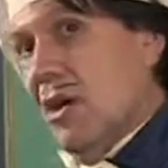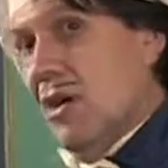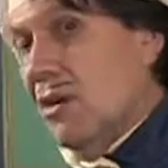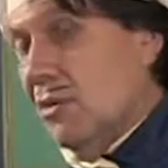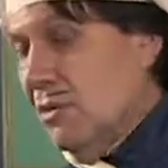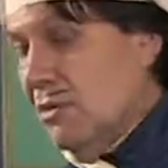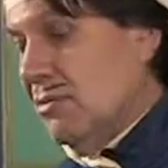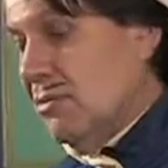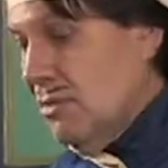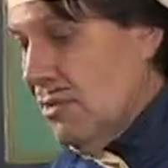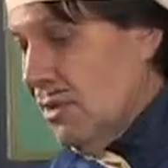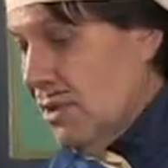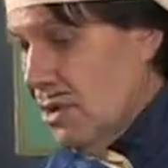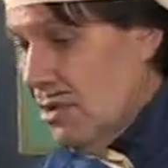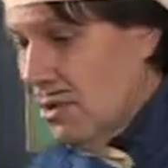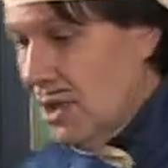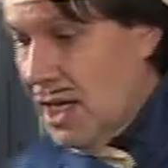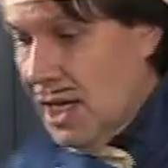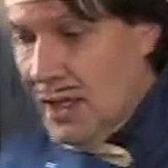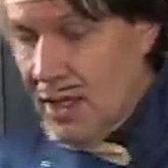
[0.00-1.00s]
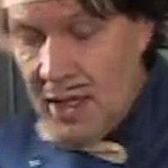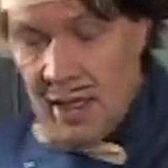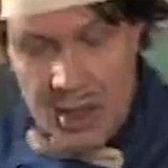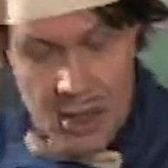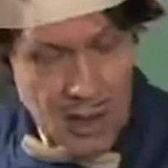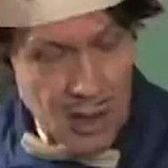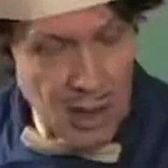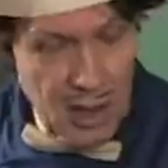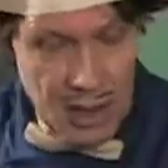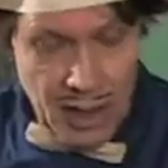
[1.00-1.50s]
know, you can't get
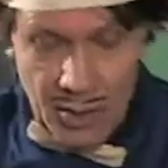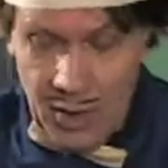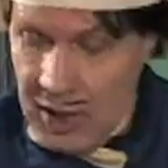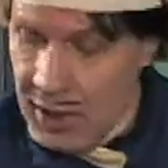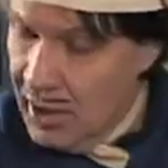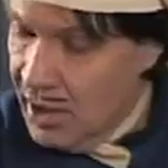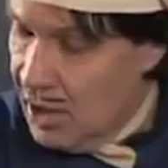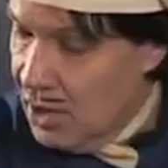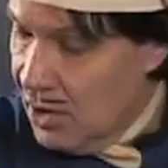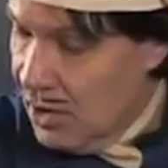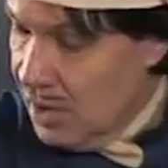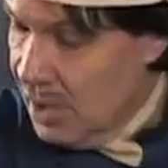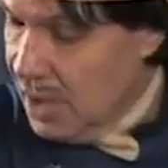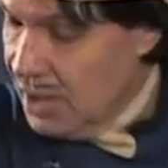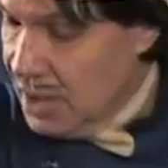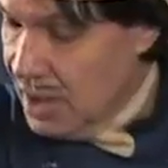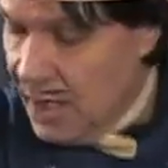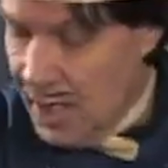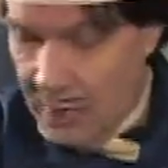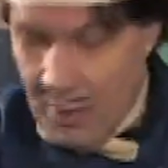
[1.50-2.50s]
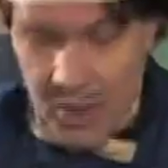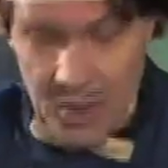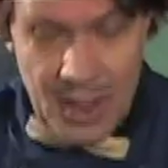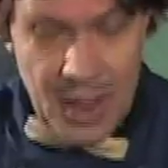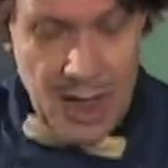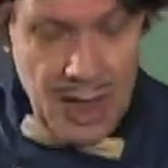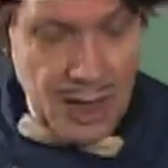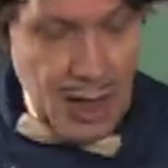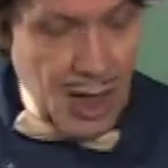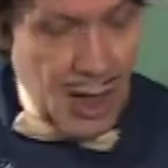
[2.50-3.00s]
it all the way there all the time.
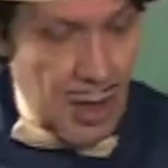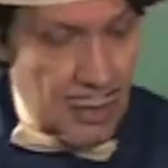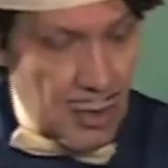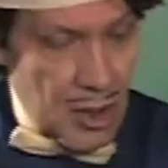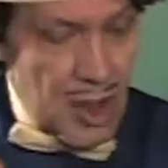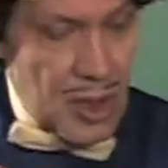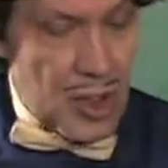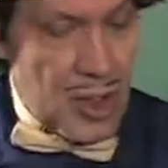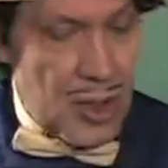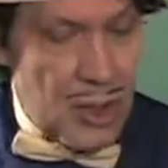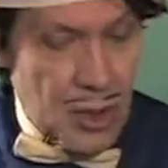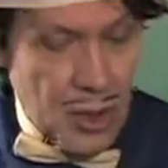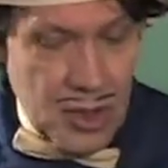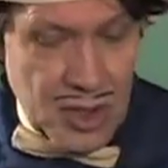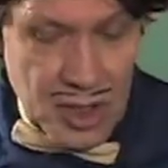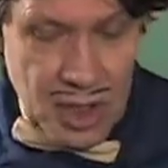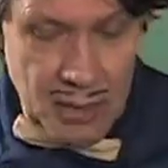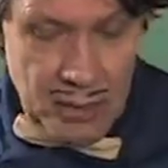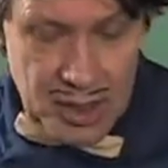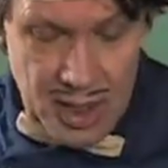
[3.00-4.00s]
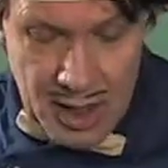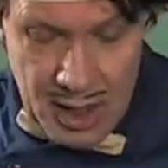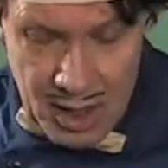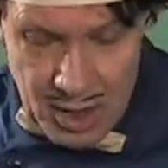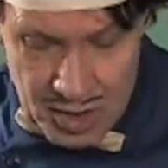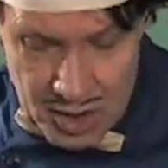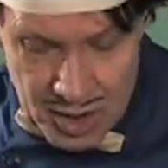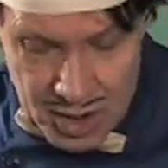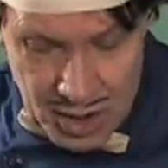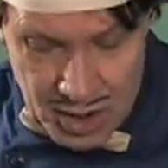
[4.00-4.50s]
Okay, now I'm going to show you something
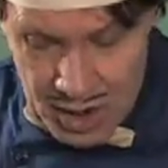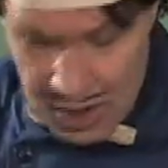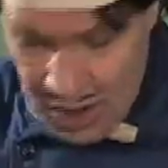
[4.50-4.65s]
else here